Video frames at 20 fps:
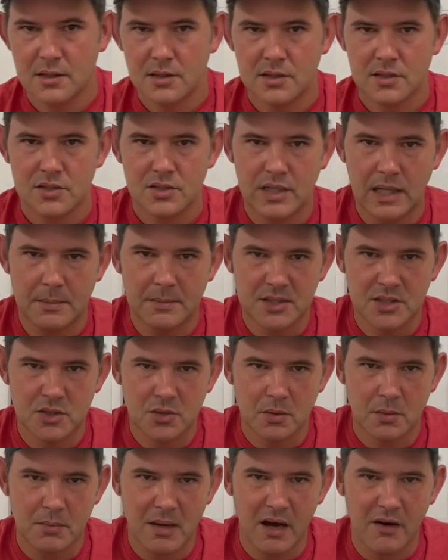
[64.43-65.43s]
So I'm gonna
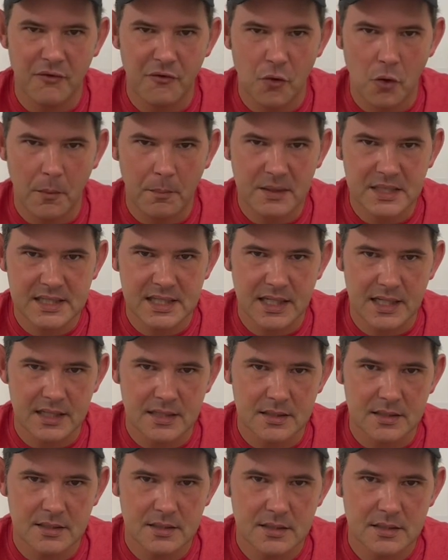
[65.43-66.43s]
do about 4
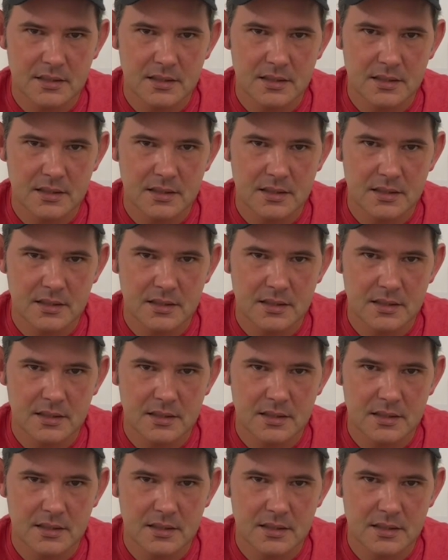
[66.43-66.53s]
potatoes,